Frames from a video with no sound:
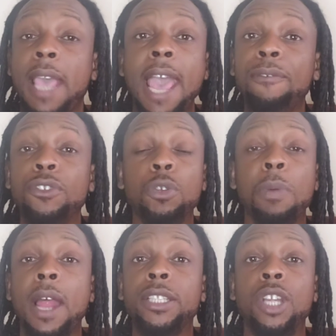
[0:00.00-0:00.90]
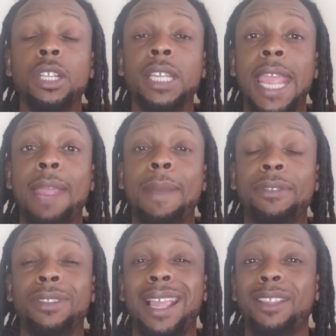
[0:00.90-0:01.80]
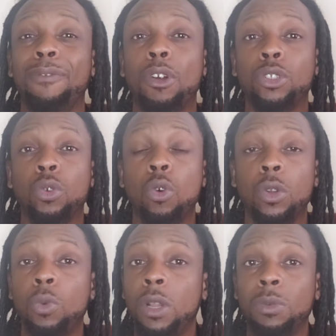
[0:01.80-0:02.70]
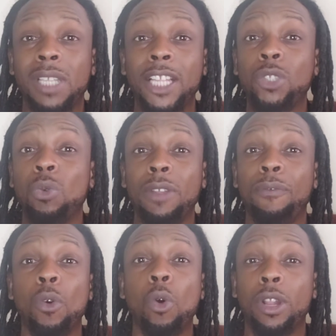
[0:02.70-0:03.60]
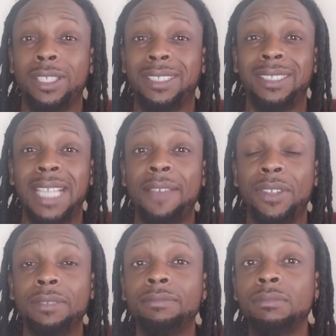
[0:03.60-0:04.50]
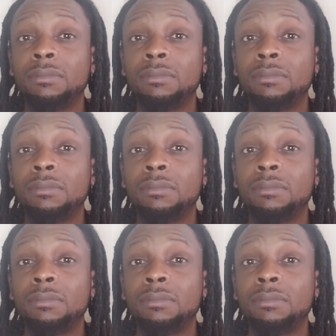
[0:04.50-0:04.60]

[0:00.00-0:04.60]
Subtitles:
Half of you probably turned the game after like the first quarter when it was like 24-7.